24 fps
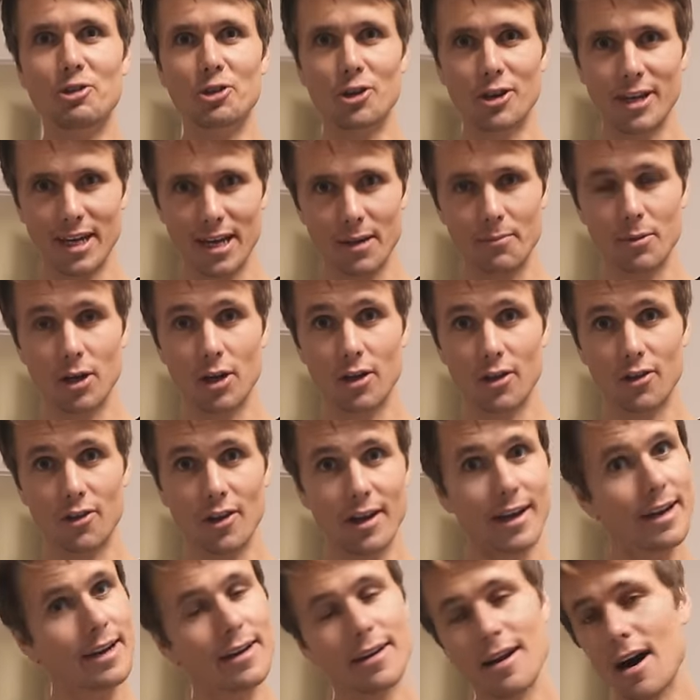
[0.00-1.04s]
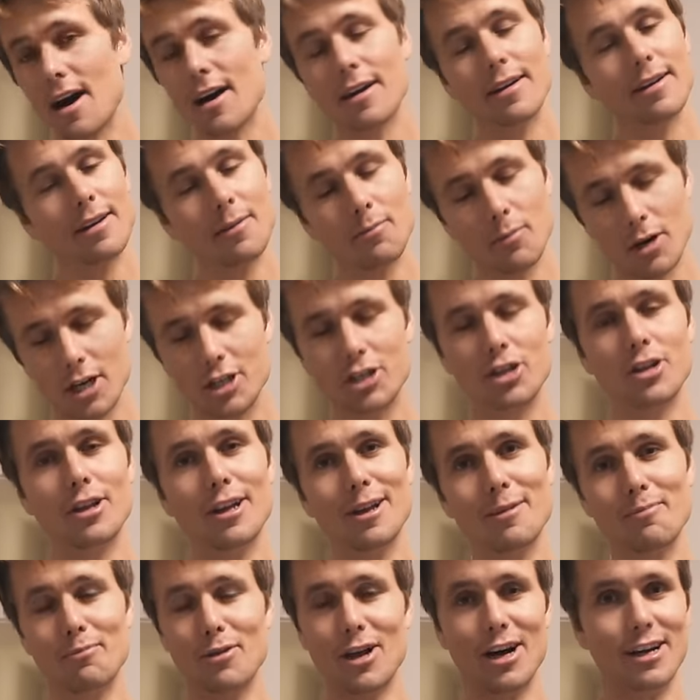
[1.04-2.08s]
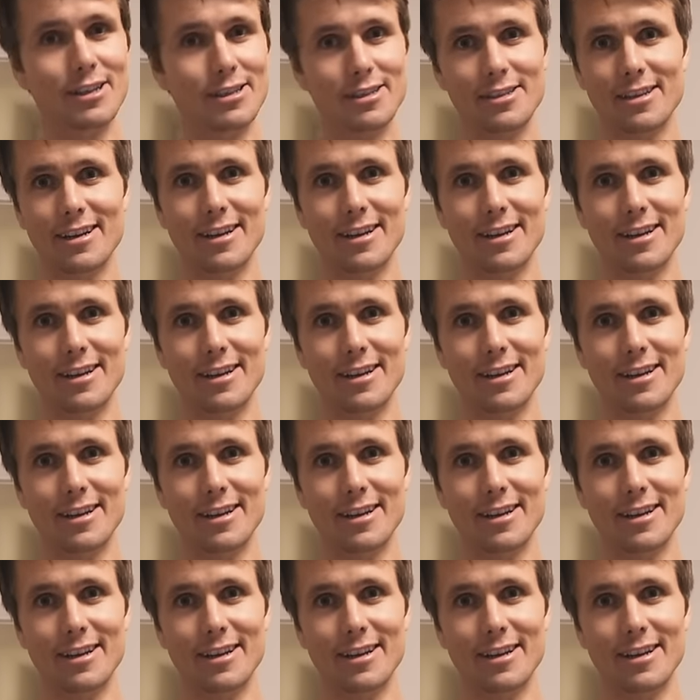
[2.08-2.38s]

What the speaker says: today because I did not get much sleep last